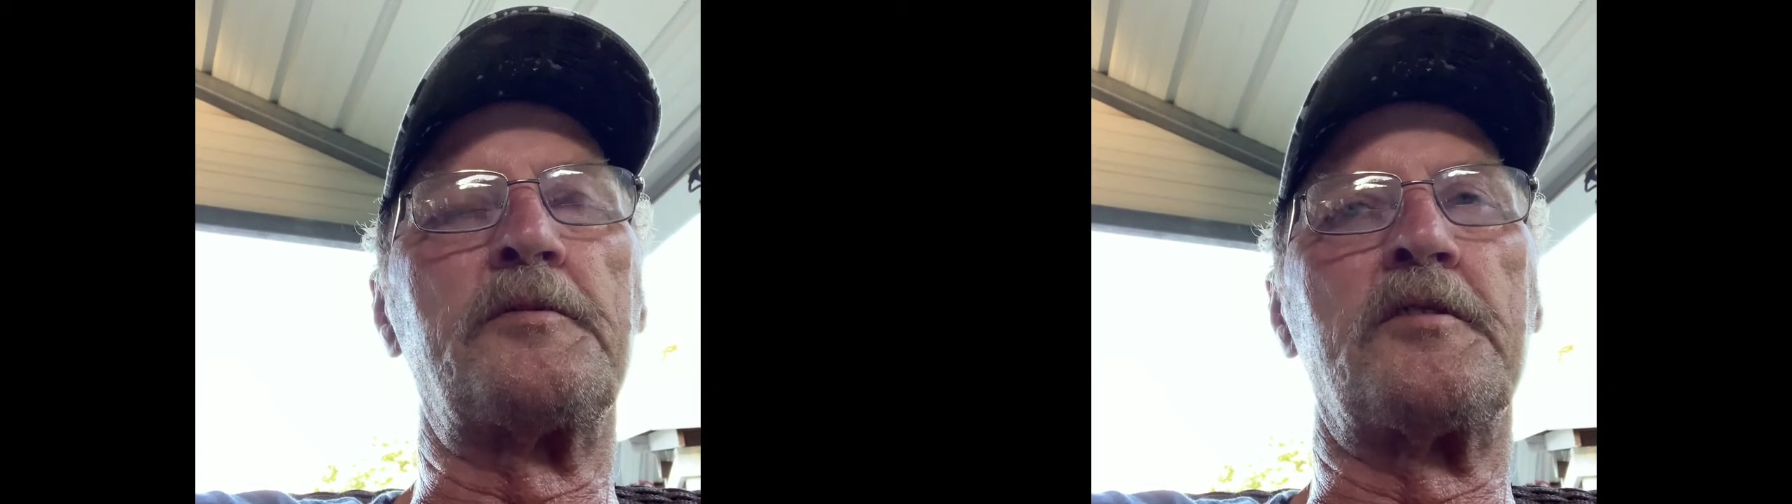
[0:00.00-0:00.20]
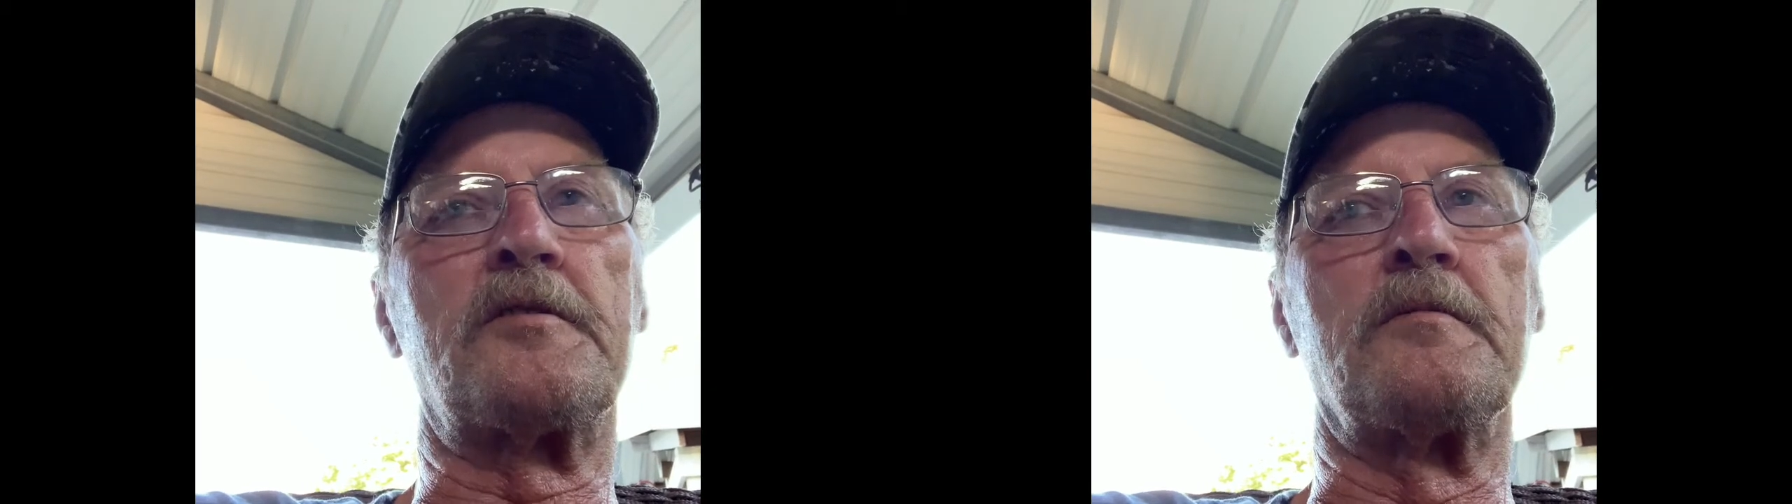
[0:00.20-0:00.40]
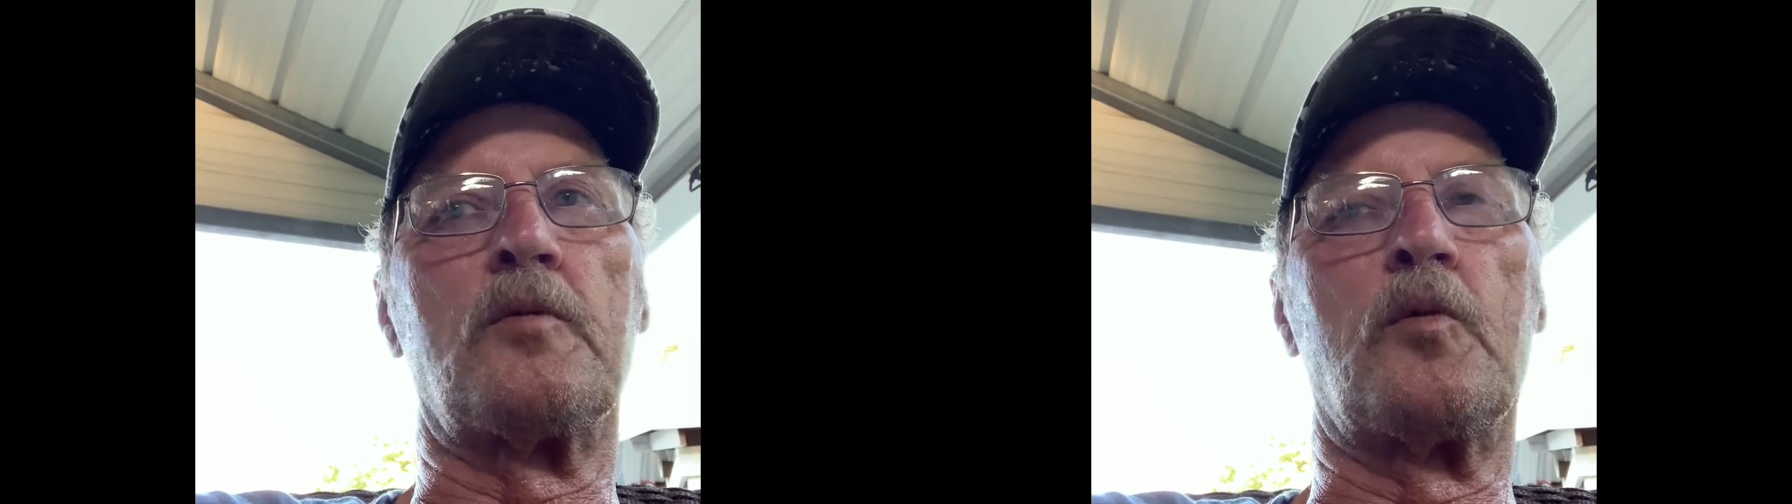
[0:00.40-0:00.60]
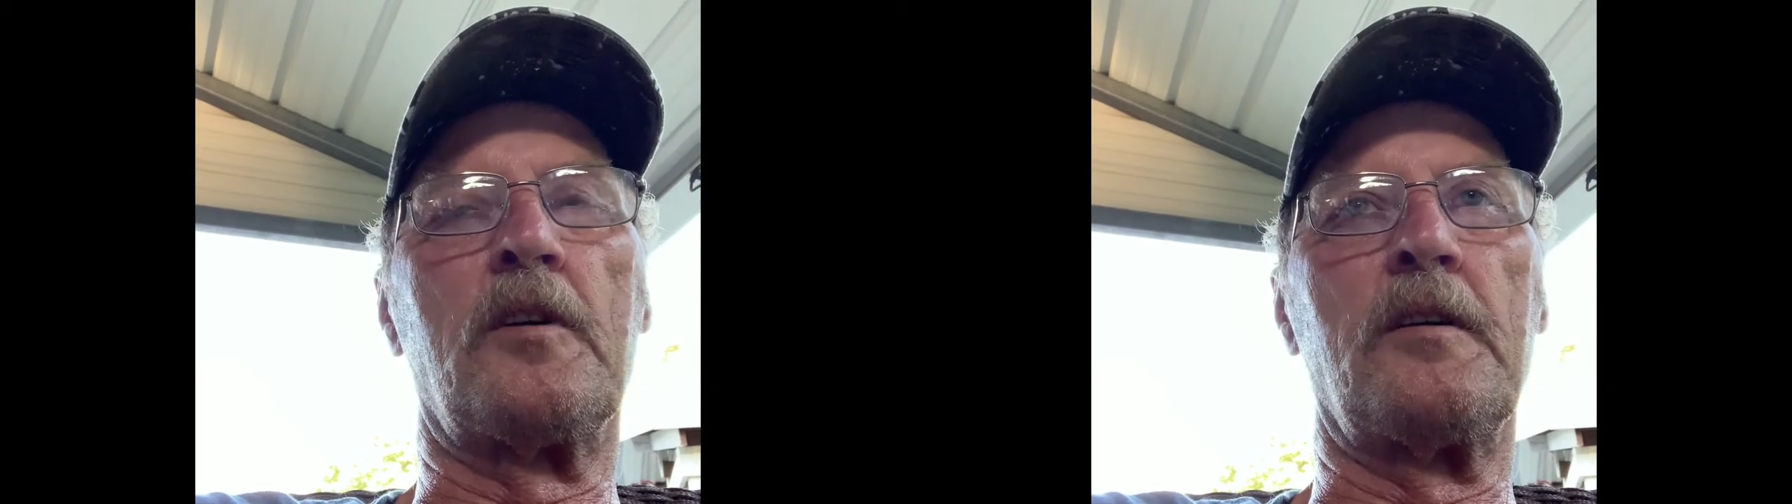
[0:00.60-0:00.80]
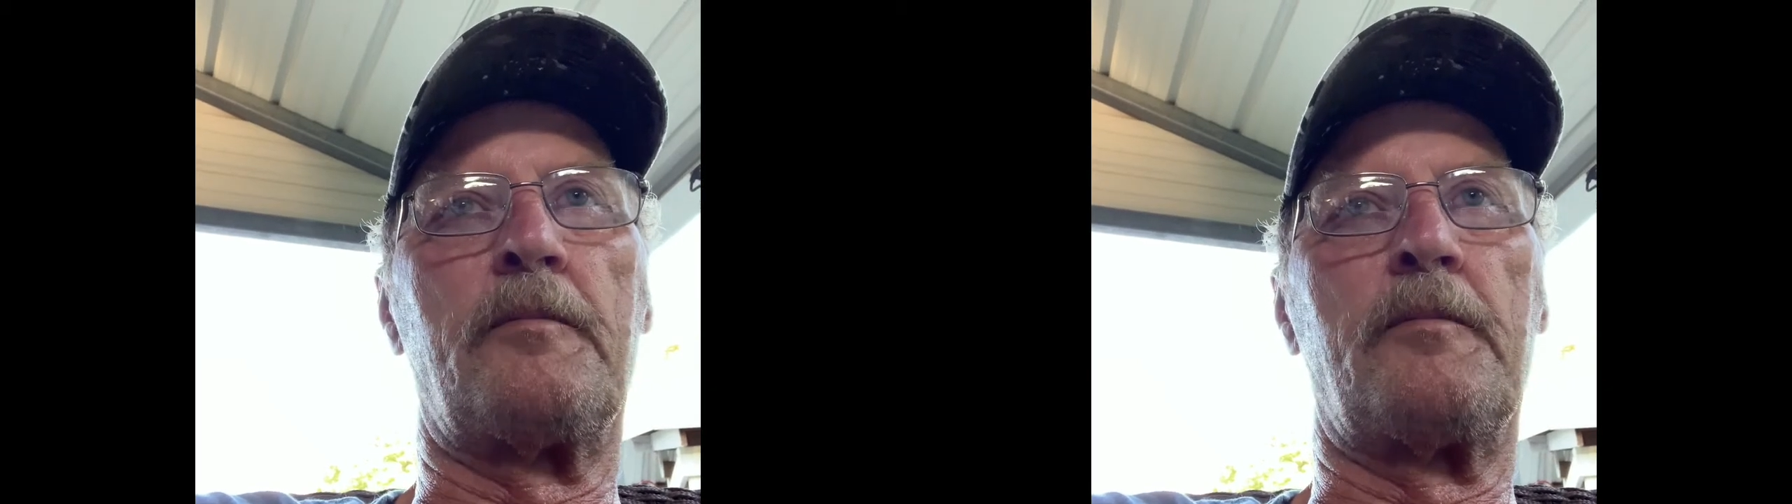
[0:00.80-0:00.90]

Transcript: system's working